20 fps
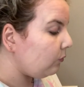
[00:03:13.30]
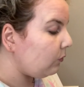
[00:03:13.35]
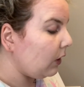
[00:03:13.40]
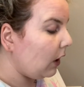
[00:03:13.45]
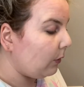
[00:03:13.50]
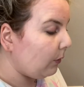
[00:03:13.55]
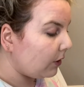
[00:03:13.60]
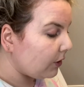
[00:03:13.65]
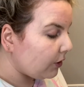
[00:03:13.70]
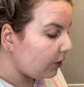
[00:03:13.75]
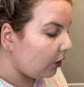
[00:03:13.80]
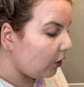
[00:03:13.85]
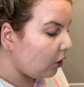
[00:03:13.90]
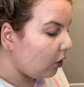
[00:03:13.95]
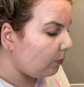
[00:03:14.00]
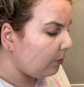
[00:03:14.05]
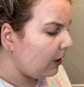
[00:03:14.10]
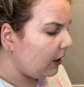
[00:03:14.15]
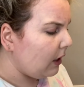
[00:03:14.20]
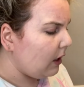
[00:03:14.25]
I rushed
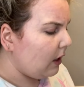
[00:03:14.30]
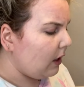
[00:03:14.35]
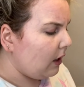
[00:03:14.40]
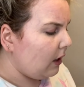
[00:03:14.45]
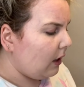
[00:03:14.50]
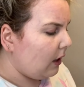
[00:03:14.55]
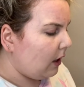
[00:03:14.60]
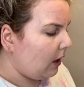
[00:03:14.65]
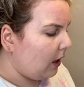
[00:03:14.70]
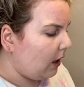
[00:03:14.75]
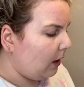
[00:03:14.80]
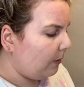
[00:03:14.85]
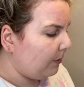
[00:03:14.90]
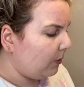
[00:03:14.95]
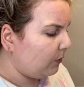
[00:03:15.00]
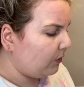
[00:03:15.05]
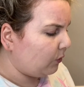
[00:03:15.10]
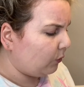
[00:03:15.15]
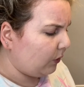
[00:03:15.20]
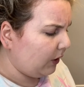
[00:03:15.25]
home. Um, it
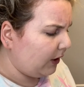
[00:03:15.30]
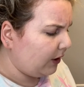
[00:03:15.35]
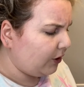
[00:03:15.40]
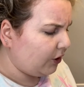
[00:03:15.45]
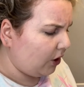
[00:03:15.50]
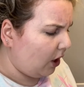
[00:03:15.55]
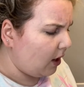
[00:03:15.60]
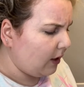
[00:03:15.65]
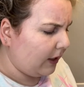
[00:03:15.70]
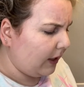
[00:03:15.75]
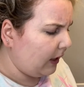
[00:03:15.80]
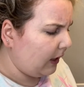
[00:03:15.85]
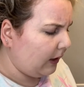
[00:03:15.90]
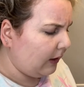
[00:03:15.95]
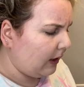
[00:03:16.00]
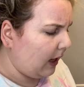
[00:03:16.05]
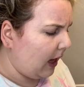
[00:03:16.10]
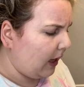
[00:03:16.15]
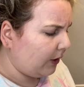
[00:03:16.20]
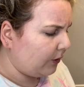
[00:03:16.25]
was really
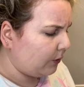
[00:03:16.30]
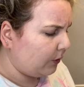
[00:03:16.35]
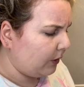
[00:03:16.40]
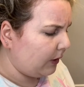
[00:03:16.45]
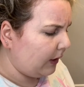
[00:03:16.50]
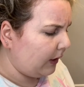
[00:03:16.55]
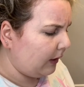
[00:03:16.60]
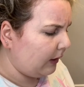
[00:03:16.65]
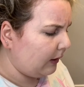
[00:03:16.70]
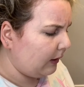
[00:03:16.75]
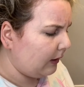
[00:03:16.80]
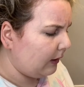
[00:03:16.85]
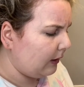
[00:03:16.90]
shocking, actually,